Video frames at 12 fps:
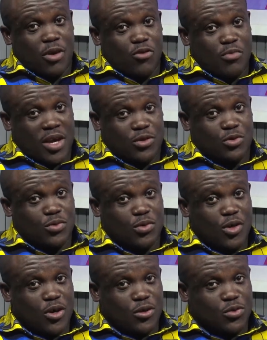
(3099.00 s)
Bawumia
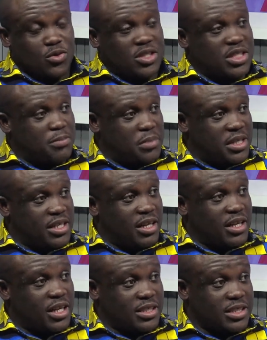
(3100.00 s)
to to discipline in
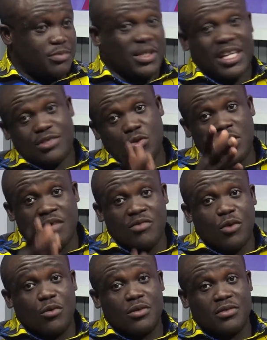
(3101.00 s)
the elections, but that's only
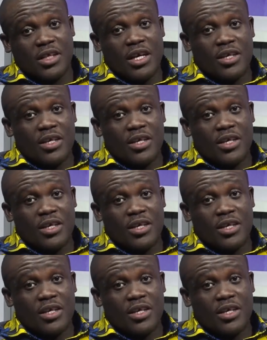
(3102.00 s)
if they would